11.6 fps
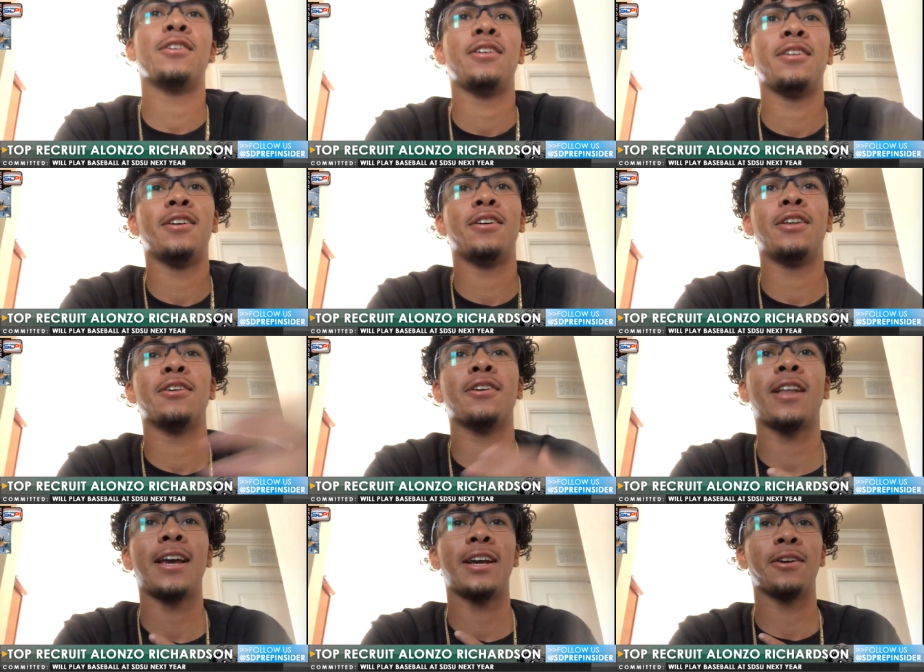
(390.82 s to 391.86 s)
They're, no, they
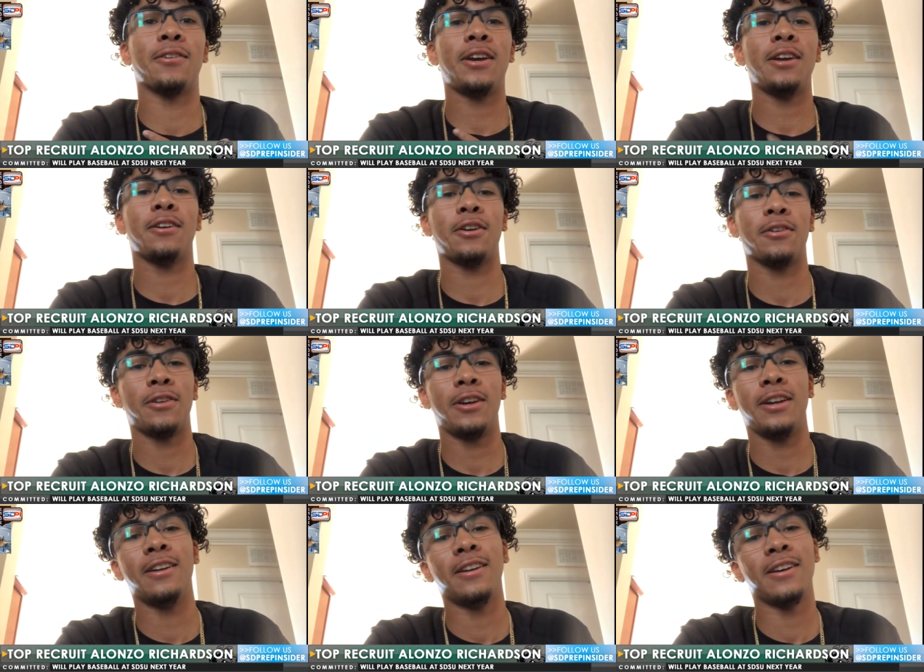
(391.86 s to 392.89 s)
were like green on
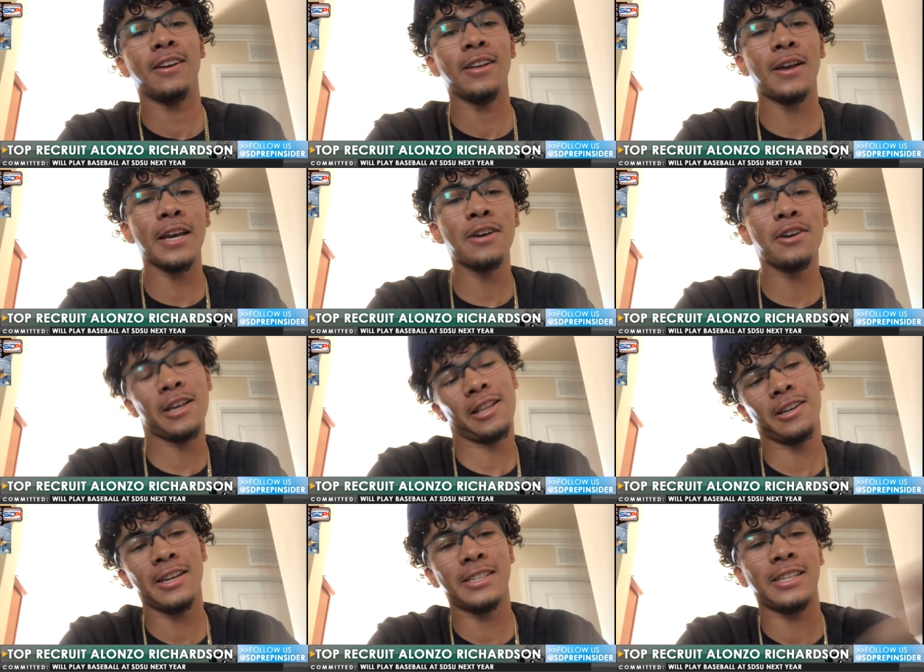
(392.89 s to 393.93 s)
green. Like it,
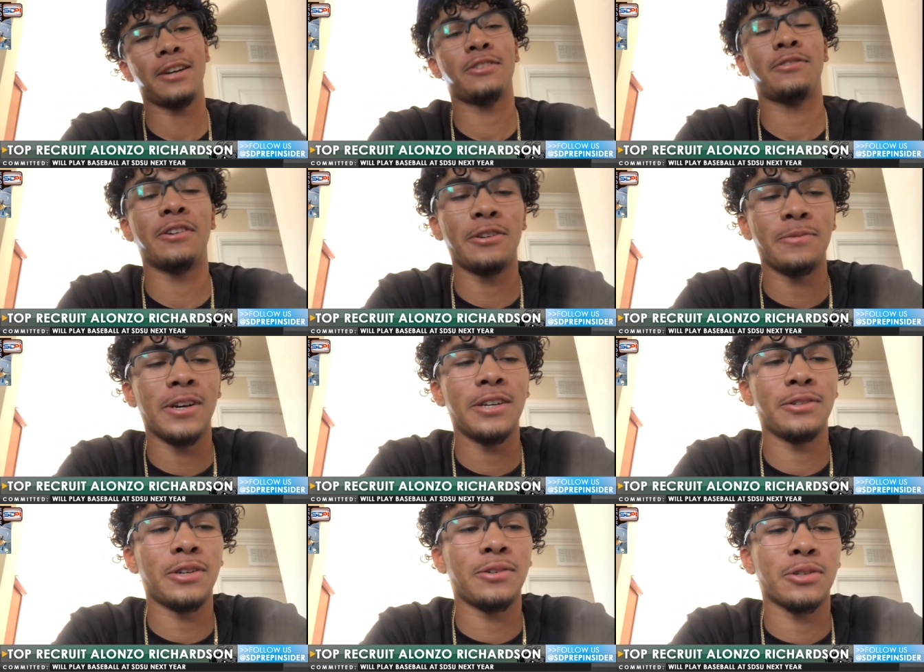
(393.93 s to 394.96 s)
it, it, sounds funky, but it was it